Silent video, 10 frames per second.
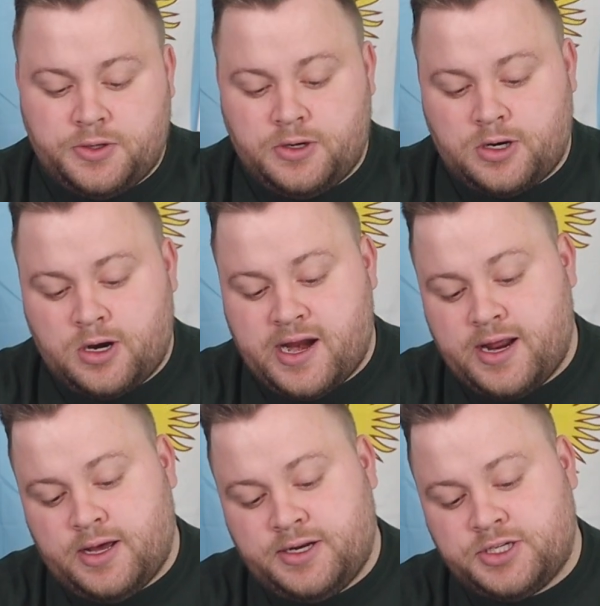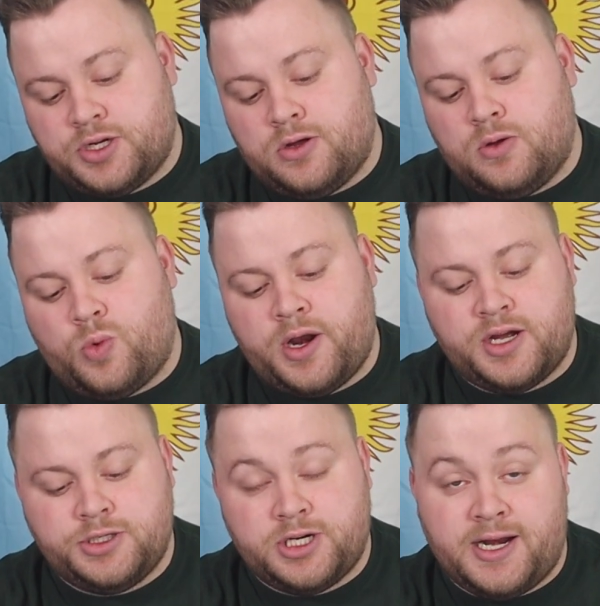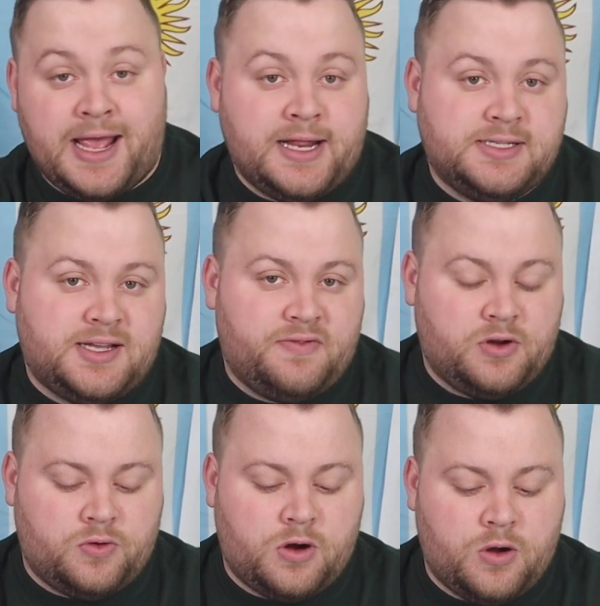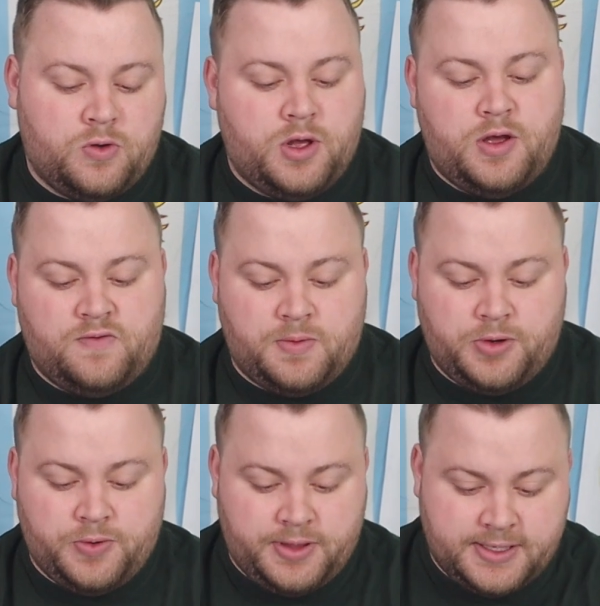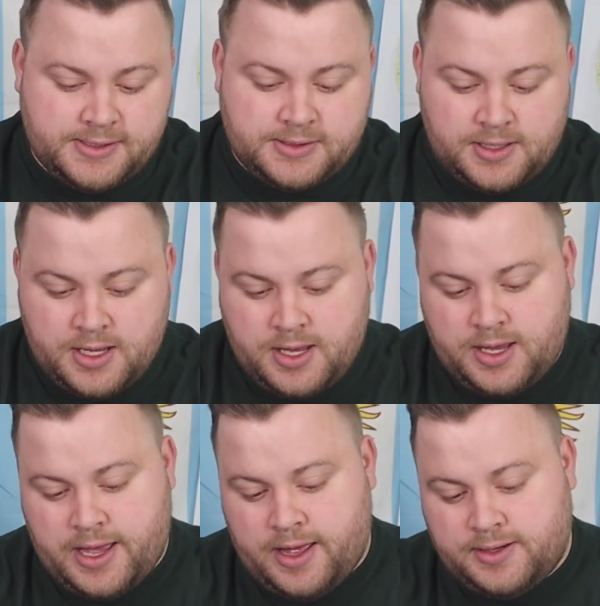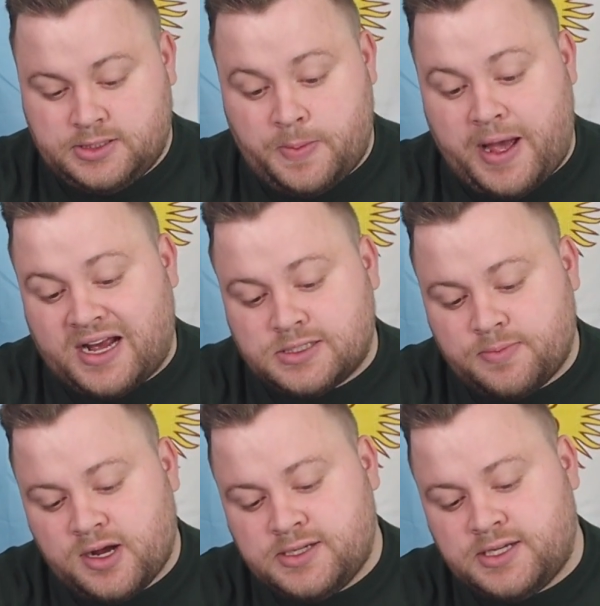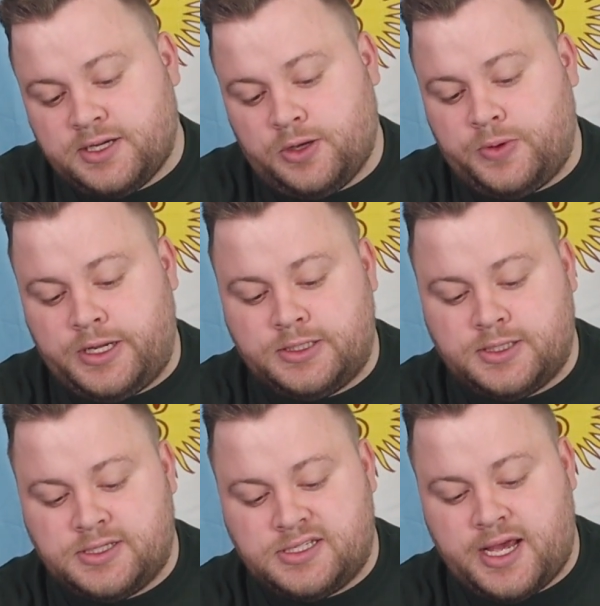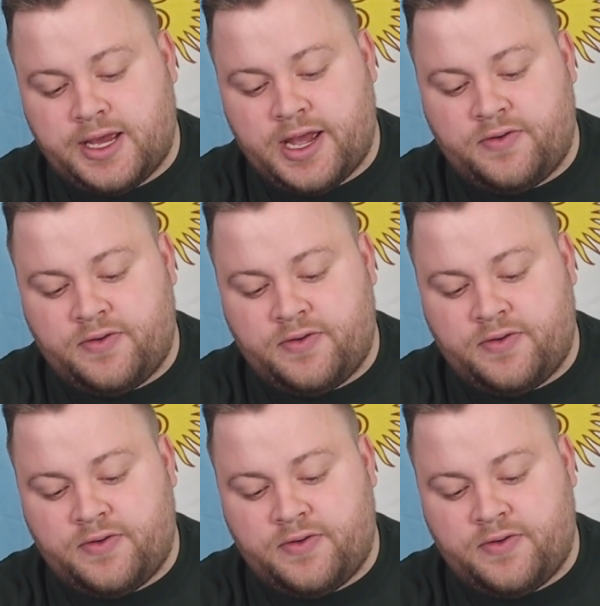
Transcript: So you'd earn an additional 187 CRO from doing this. And to maximize it, you would need to stake